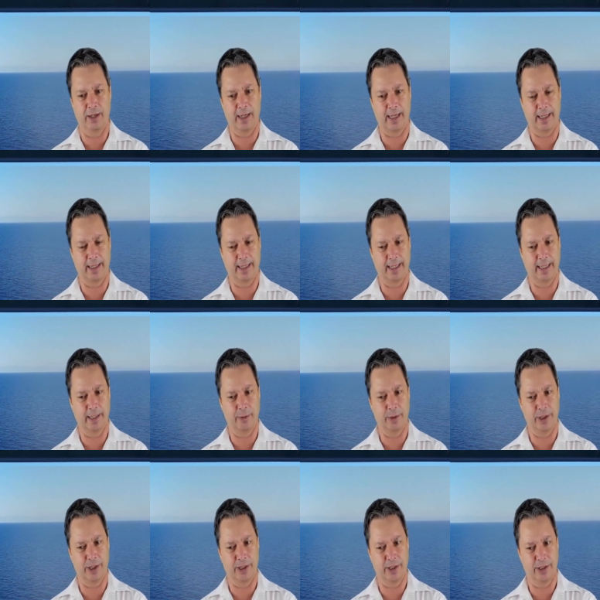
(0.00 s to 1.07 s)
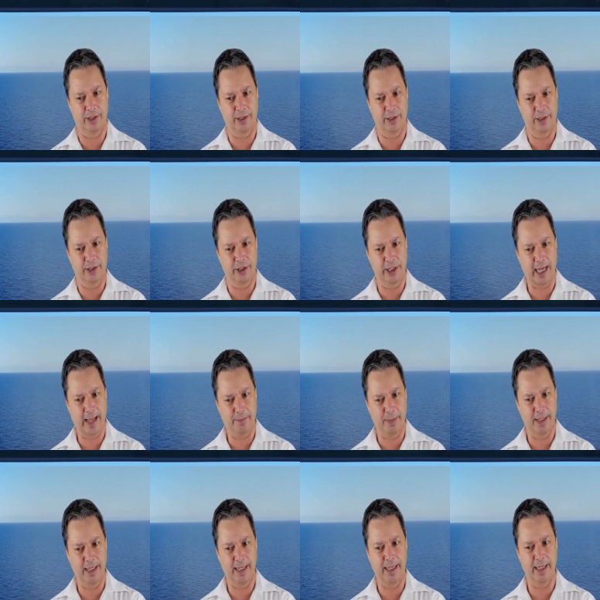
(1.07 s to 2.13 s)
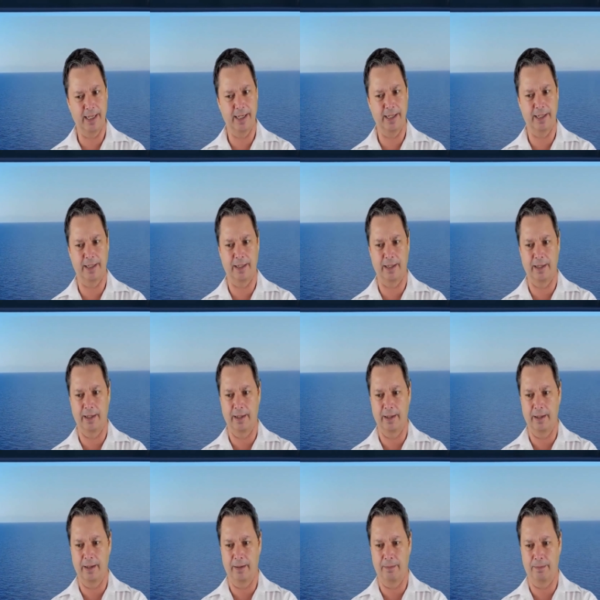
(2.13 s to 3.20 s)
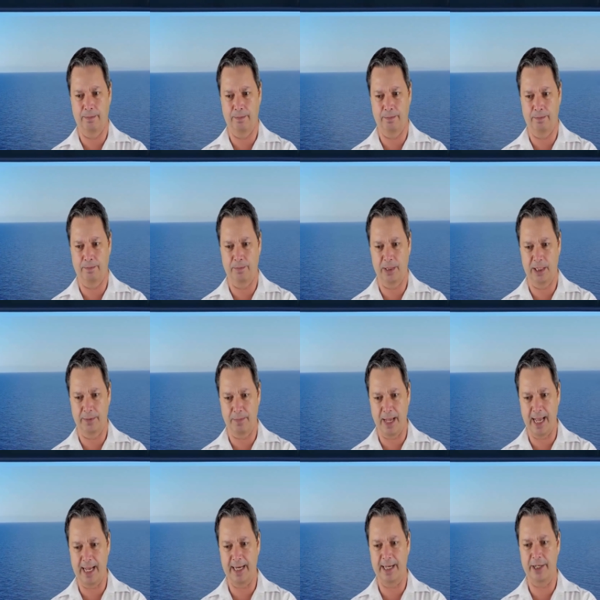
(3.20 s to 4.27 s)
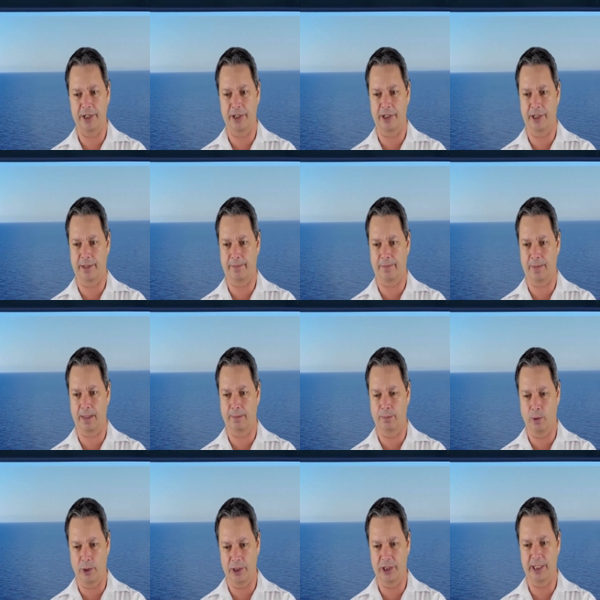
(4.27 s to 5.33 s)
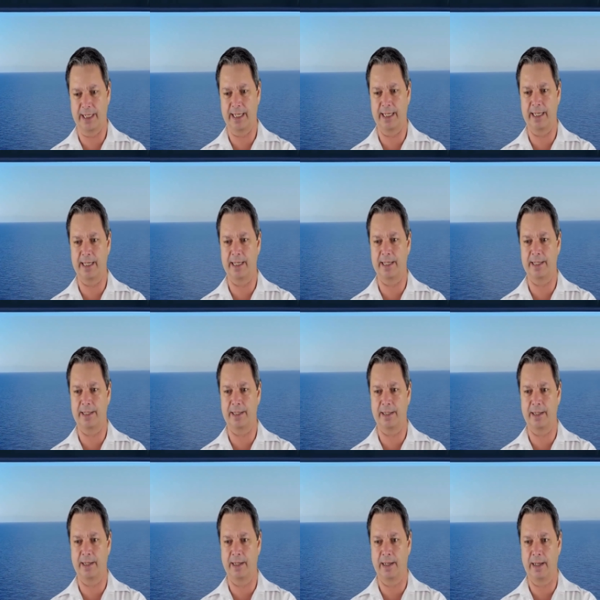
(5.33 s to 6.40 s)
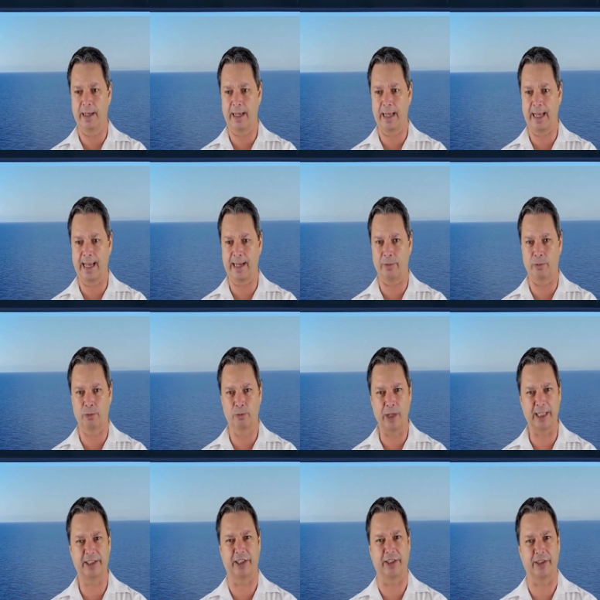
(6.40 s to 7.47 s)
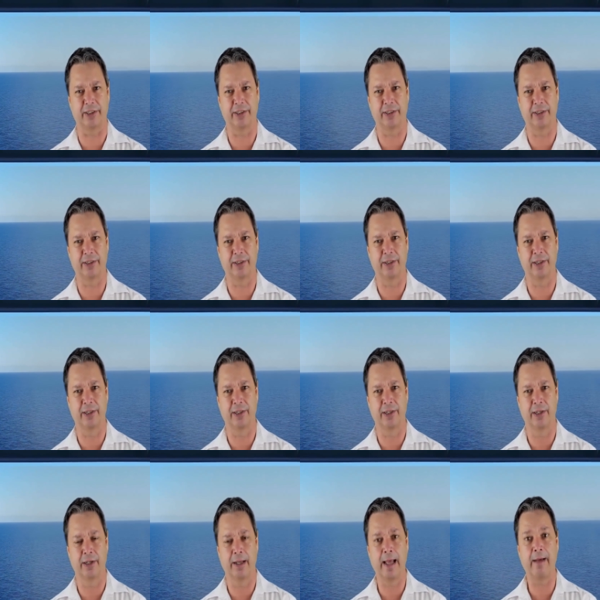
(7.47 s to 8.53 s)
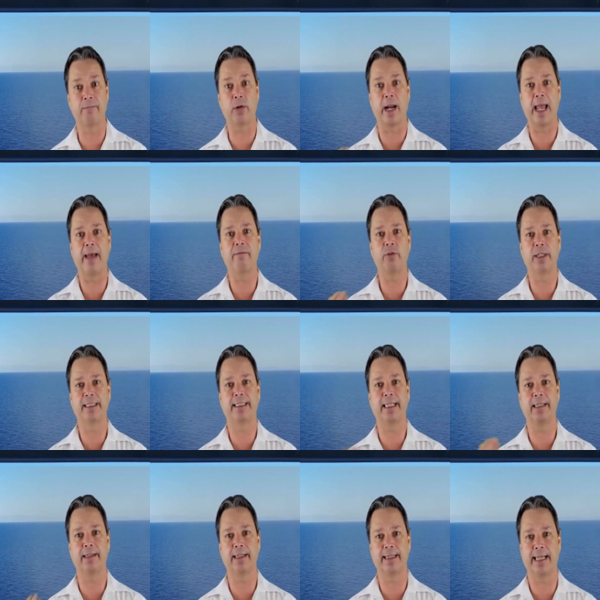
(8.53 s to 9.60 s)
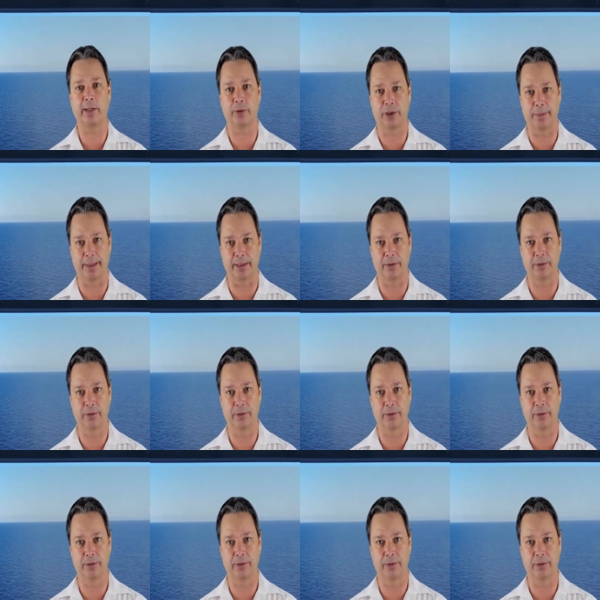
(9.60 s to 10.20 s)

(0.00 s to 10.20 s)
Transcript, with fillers: I think it was Japanese, Spanish, Portuguese, and Russian for every single announcement.